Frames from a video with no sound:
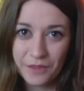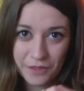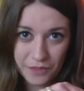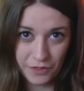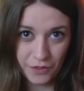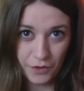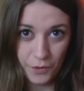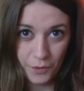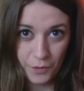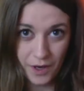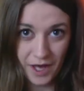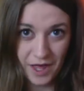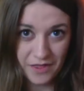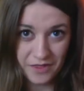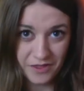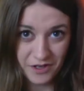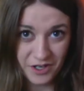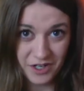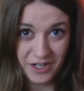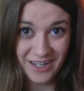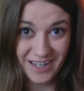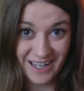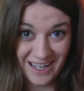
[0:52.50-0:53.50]
The
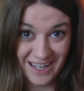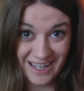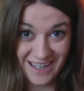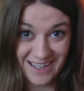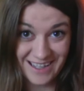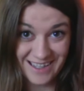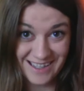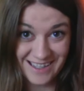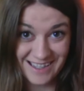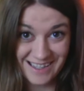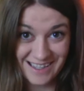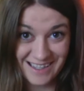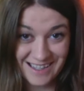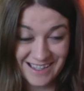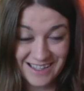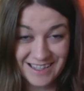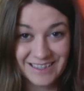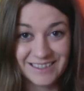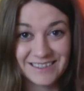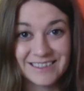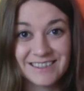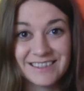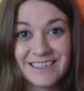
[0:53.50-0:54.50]
weather is.
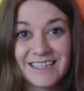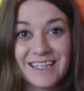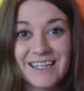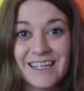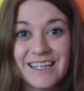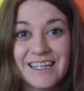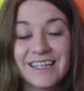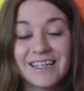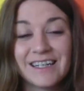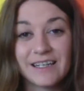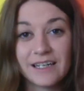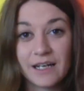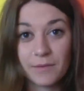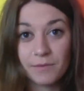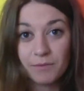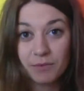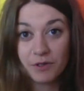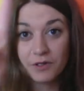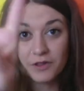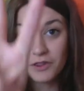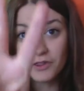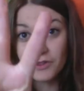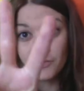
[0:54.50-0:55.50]
Number
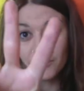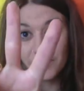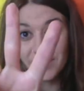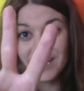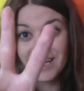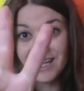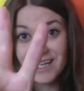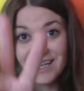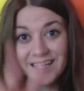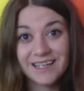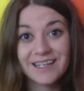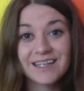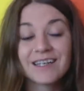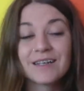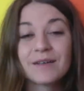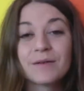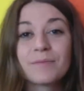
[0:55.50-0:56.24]
3,